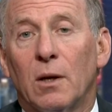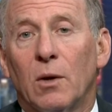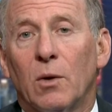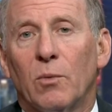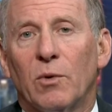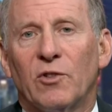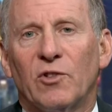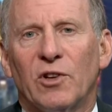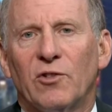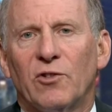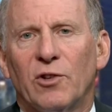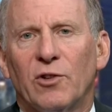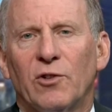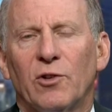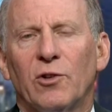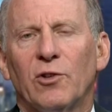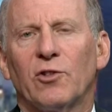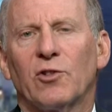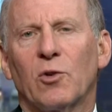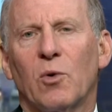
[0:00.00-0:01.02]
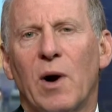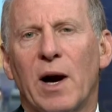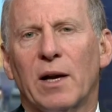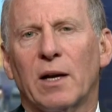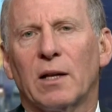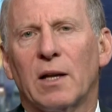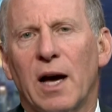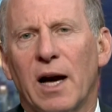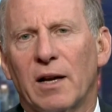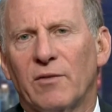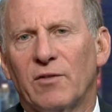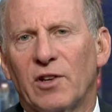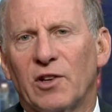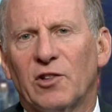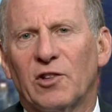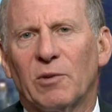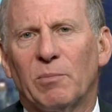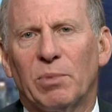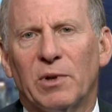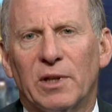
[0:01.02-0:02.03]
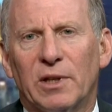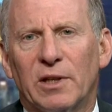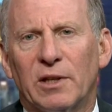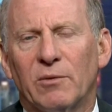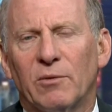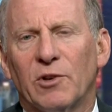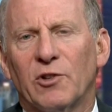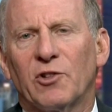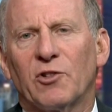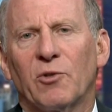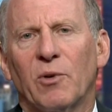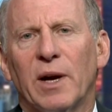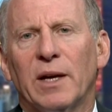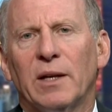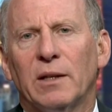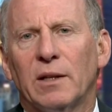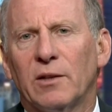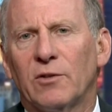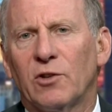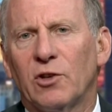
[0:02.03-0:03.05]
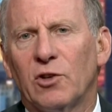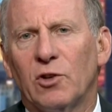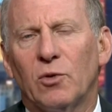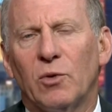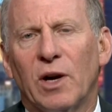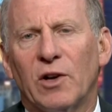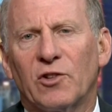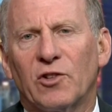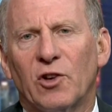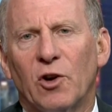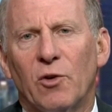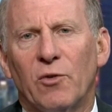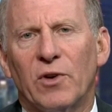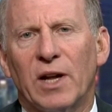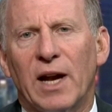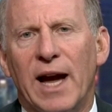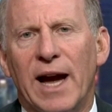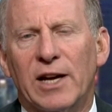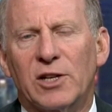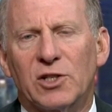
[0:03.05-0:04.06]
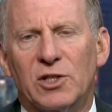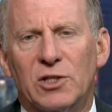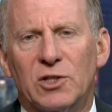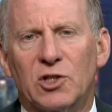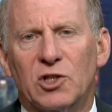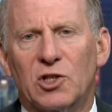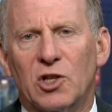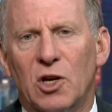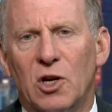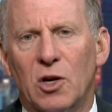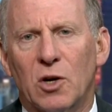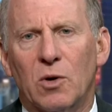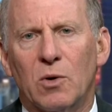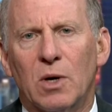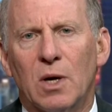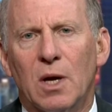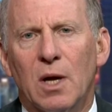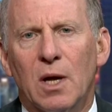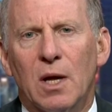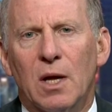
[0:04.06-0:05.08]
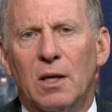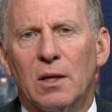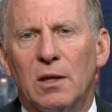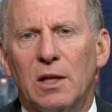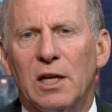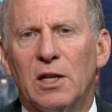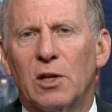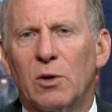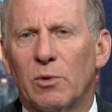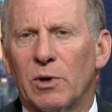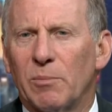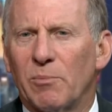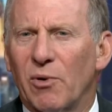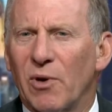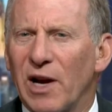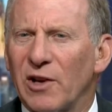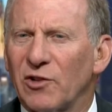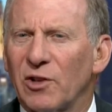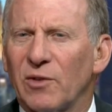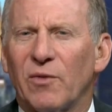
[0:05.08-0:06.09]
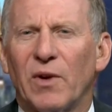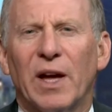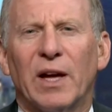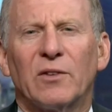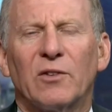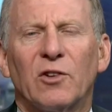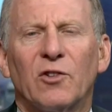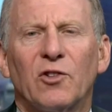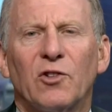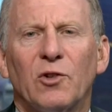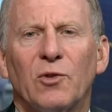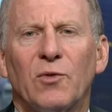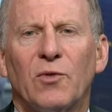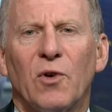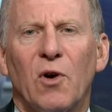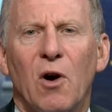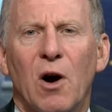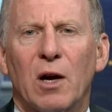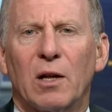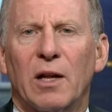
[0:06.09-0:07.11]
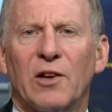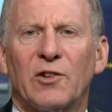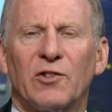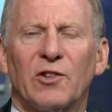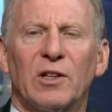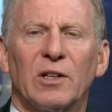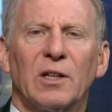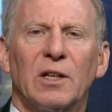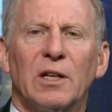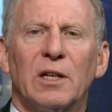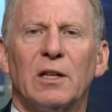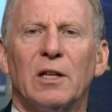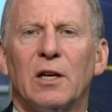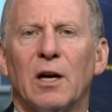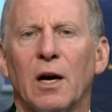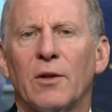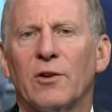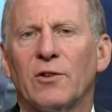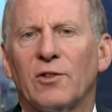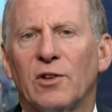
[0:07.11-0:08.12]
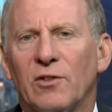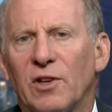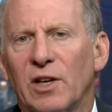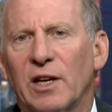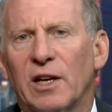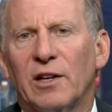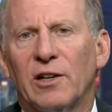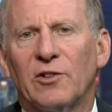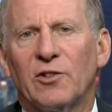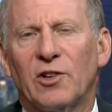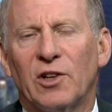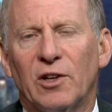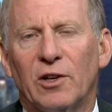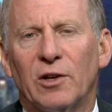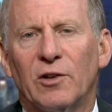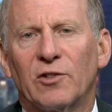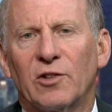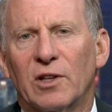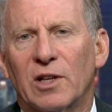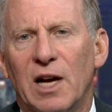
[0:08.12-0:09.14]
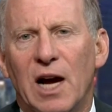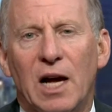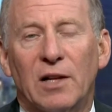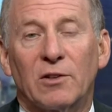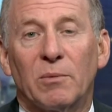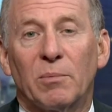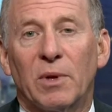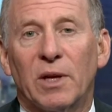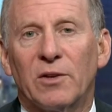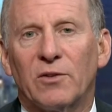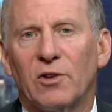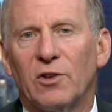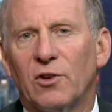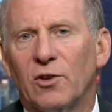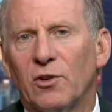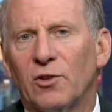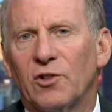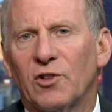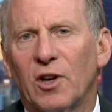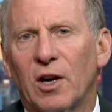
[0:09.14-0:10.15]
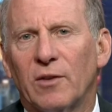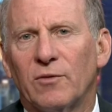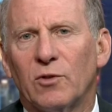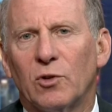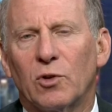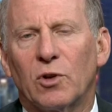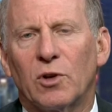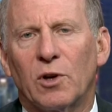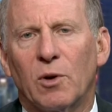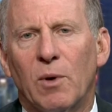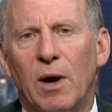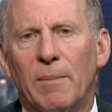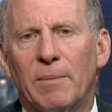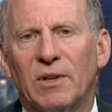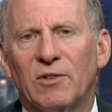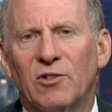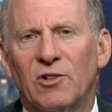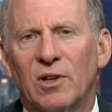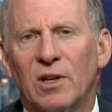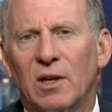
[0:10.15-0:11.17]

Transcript: which introduced quite a lot of discipline and restraint into U S Soviet action. So neither would press advantage too far, lest it lead the other to dig in its heels and contemplate the use of nuclear weapons.